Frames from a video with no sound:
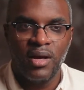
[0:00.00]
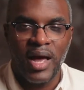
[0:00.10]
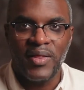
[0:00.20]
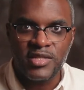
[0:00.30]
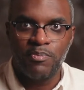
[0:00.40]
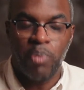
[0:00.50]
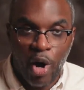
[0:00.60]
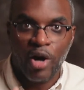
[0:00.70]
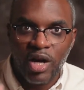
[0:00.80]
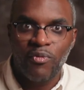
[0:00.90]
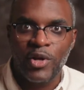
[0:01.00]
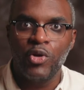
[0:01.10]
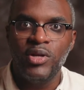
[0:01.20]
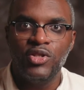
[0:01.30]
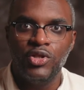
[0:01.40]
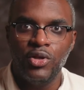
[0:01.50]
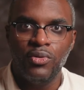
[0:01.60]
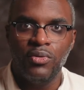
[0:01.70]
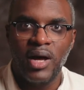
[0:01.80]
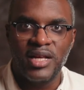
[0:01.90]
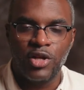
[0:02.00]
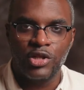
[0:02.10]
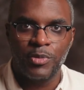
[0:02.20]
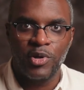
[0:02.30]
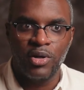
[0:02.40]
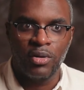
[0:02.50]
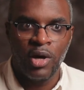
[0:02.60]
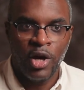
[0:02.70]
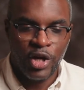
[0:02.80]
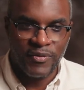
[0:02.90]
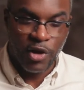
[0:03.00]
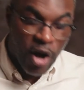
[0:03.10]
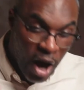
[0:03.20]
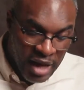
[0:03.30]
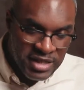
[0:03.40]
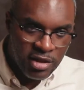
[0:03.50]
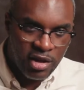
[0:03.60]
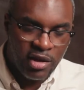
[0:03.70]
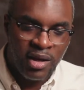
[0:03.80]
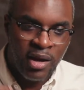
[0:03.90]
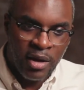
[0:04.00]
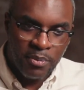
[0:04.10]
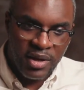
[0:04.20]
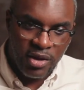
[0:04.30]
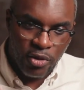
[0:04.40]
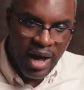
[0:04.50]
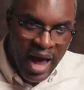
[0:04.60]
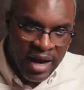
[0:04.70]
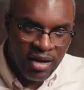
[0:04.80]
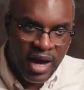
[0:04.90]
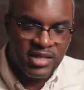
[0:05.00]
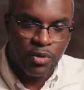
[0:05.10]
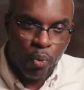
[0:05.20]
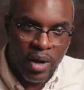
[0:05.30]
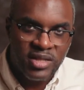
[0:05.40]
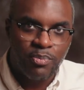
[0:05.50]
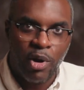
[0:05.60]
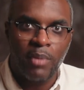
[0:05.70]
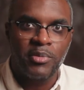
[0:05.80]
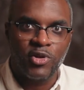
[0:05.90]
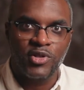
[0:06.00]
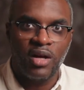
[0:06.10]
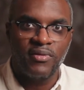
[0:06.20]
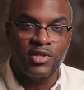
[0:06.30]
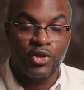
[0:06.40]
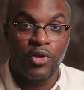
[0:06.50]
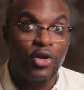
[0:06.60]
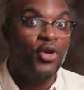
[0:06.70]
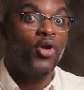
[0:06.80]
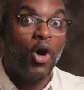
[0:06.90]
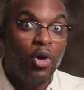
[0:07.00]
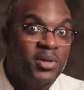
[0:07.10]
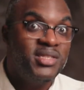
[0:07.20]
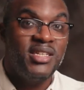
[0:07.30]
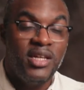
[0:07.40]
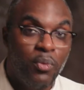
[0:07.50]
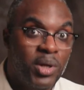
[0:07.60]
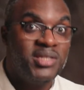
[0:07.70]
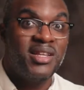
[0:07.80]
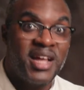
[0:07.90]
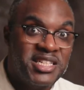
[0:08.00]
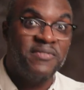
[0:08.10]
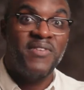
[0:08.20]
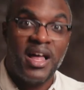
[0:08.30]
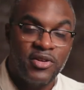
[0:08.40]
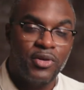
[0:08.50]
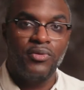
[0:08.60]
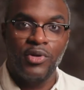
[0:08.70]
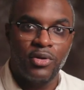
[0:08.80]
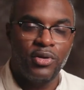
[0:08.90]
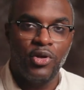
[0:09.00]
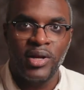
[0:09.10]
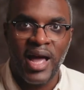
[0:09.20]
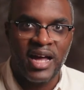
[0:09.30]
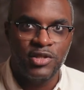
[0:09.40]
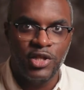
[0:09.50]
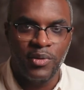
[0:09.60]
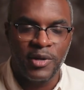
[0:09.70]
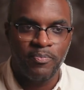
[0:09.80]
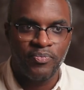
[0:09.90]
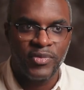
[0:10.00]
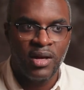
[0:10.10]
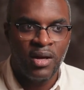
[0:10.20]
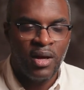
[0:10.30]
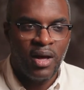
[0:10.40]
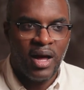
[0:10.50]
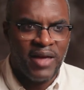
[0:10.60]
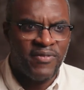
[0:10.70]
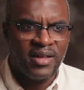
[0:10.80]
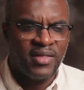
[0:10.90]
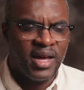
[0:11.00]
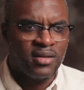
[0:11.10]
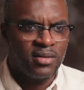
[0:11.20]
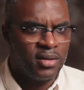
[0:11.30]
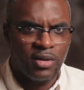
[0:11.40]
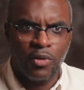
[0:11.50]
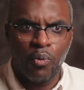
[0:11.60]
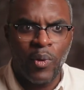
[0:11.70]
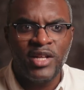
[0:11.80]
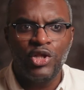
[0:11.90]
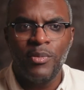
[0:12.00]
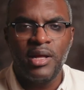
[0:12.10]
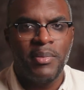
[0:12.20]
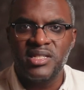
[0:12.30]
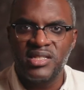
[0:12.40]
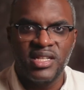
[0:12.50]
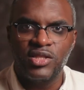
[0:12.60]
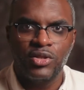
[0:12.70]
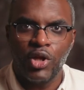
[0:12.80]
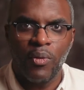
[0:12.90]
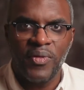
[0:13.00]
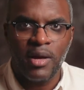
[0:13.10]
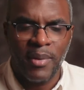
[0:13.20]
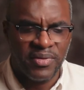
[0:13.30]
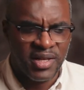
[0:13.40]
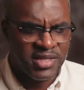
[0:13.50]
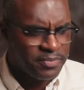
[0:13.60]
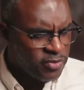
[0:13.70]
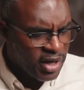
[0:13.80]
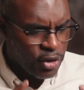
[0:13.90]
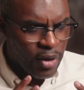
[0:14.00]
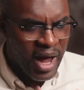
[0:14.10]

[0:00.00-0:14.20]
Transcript: And that's part of what you need to do as an entrepreneur. You have to constantly be analyzing what is the problem you're solving so that you can always see what is the next value you can add to it. I find that way too many businesses don't think about this, right?